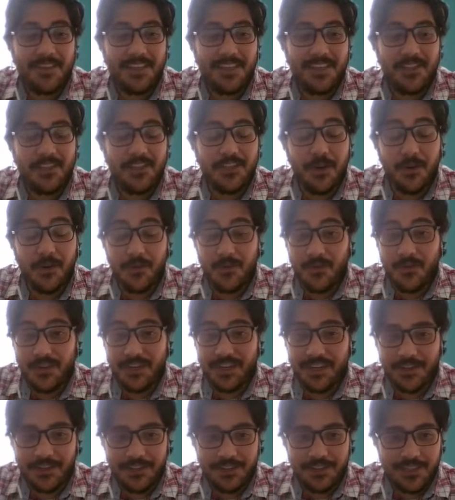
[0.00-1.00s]
So we're
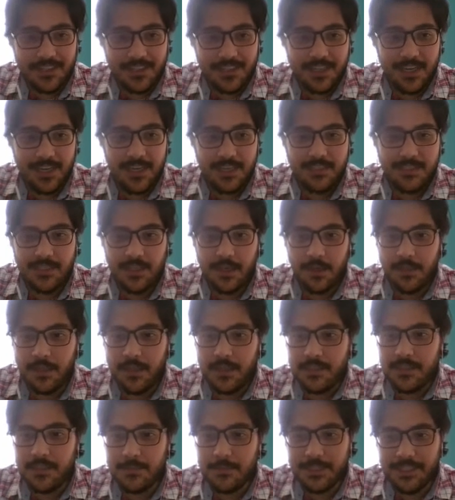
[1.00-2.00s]
going to discuss
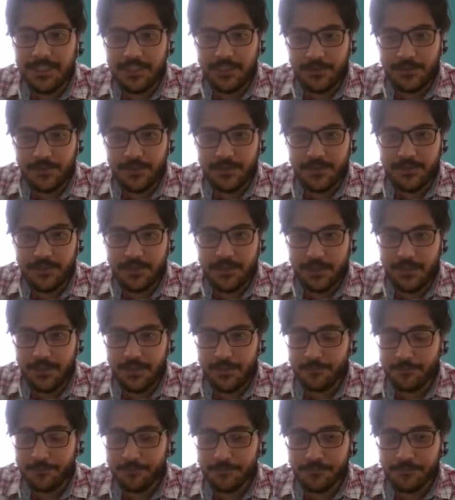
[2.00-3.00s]
authentic materials here.
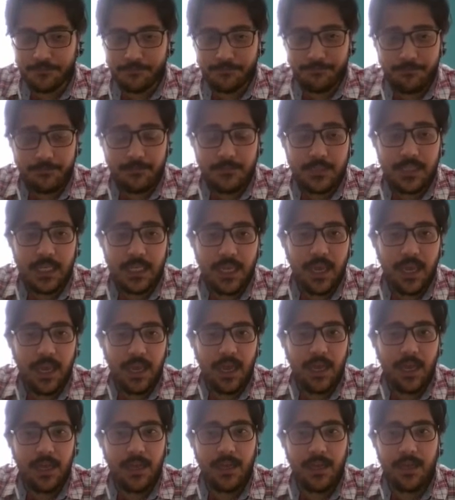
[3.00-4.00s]

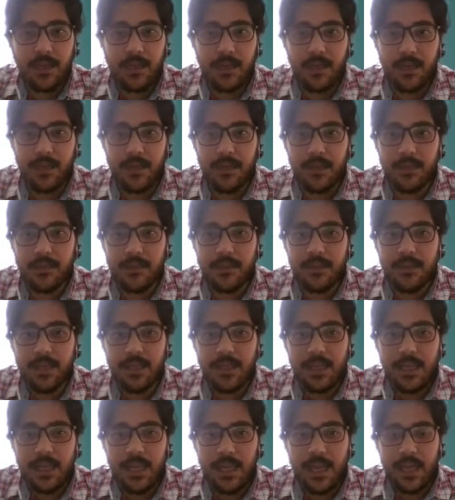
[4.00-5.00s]

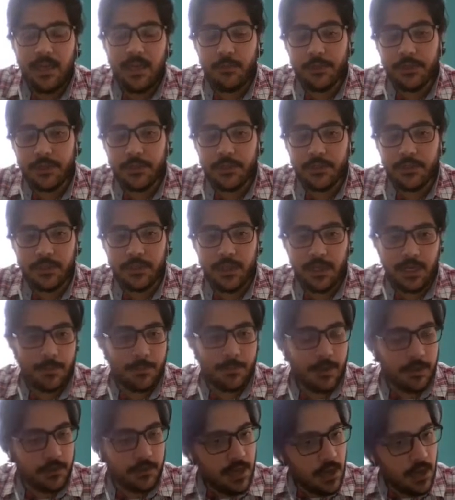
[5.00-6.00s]
And we're going to talk
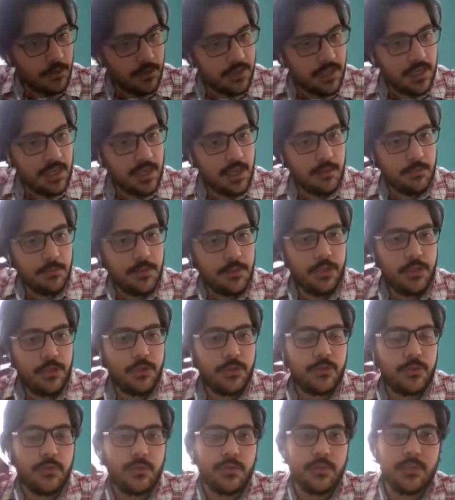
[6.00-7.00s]
about how they can be
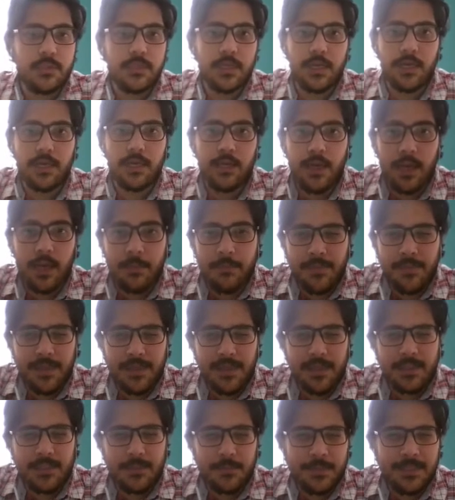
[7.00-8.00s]
used. I'm thinking
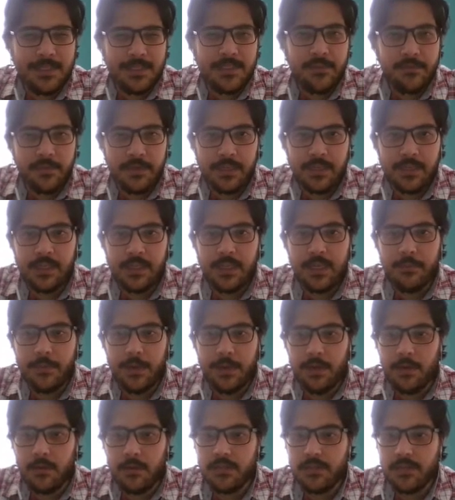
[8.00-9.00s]
specifically
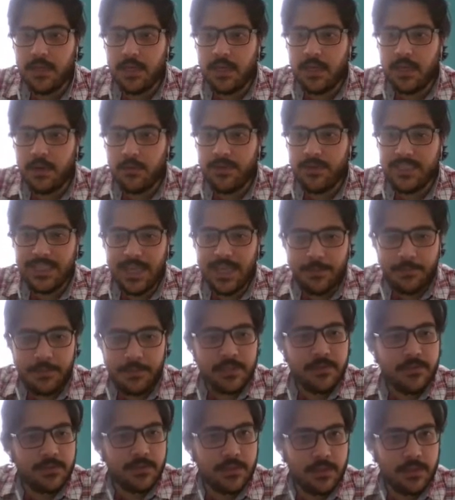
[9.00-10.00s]
about
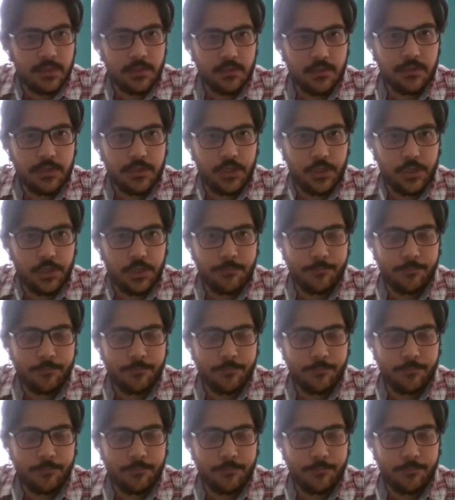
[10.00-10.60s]
receptive skills here.